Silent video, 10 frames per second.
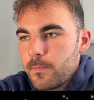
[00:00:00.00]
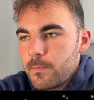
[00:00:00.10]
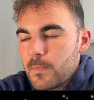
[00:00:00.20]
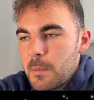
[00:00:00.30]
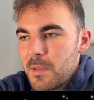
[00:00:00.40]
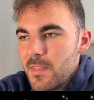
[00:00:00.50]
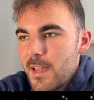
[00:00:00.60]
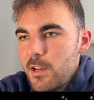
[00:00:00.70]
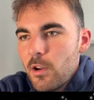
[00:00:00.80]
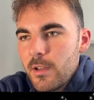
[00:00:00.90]
I mean, their
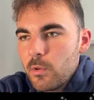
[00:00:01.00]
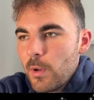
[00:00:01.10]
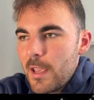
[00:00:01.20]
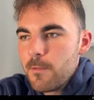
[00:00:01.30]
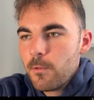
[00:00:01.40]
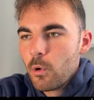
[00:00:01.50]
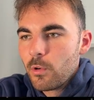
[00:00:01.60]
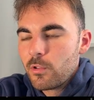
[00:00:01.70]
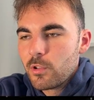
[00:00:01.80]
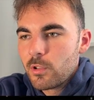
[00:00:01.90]
knight on a4
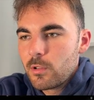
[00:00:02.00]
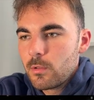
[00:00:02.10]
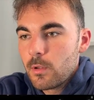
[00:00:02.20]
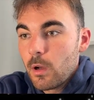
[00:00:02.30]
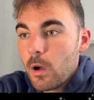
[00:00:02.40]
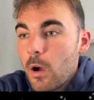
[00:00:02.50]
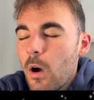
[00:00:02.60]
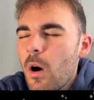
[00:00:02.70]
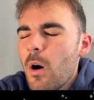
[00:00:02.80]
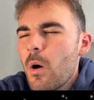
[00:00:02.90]
is just...
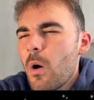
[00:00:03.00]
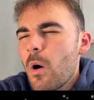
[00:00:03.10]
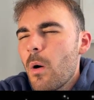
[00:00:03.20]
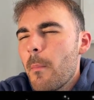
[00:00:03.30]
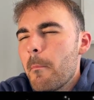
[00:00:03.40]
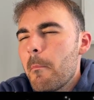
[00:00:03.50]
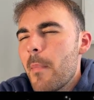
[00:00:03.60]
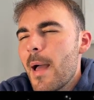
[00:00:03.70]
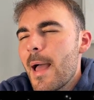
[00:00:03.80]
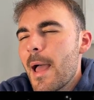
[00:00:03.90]
Oh,
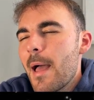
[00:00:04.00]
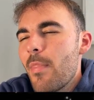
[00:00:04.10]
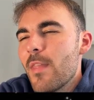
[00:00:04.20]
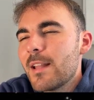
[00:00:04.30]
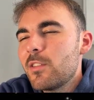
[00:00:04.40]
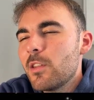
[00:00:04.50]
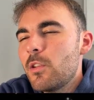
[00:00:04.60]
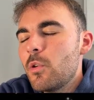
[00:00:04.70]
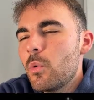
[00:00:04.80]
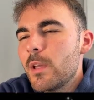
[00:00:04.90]
man, that's
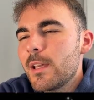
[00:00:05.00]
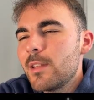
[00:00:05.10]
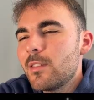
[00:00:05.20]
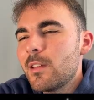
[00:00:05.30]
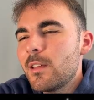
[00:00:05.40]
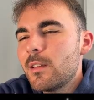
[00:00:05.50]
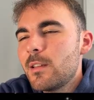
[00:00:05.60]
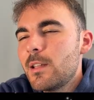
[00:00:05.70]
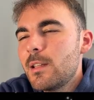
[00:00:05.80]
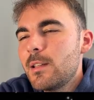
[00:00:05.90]
annoying, isn't it?
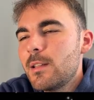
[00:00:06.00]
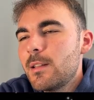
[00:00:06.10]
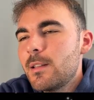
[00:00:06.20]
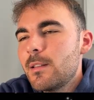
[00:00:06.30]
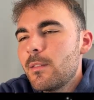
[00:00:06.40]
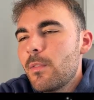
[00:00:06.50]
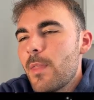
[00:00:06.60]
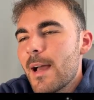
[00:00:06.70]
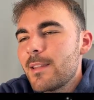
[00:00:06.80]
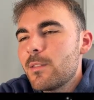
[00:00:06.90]

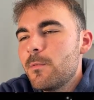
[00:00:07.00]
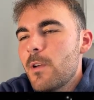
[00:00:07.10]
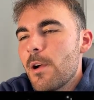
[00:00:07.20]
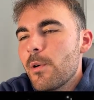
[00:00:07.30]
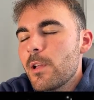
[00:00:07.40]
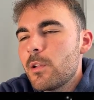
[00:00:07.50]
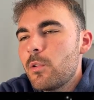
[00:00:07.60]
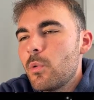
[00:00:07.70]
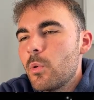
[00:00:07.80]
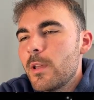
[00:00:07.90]
That's very
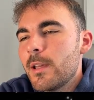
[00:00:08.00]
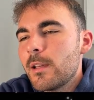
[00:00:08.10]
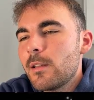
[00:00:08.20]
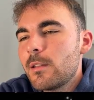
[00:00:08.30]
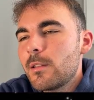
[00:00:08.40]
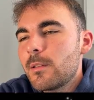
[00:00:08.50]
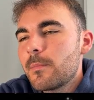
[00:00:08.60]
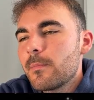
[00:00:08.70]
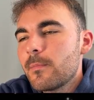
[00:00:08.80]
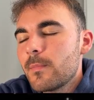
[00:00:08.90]
annoying.
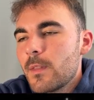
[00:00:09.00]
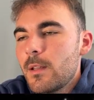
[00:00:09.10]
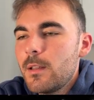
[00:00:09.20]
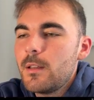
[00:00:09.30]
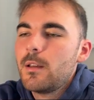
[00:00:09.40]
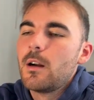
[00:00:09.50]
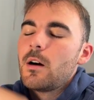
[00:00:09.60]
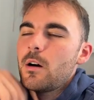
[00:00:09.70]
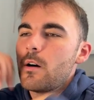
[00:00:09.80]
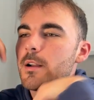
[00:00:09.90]

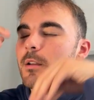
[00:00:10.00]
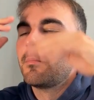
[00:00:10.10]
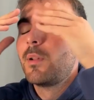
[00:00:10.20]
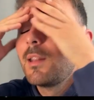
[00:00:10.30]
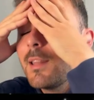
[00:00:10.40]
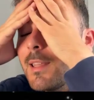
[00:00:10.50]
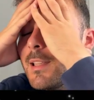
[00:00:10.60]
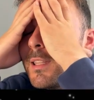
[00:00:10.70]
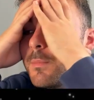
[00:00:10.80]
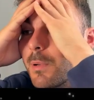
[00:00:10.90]
Oh, I
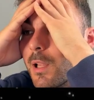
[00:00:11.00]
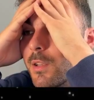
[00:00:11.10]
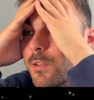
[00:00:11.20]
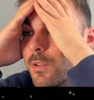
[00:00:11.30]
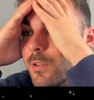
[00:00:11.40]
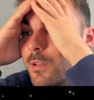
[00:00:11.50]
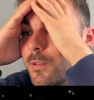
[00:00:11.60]
completely blundered.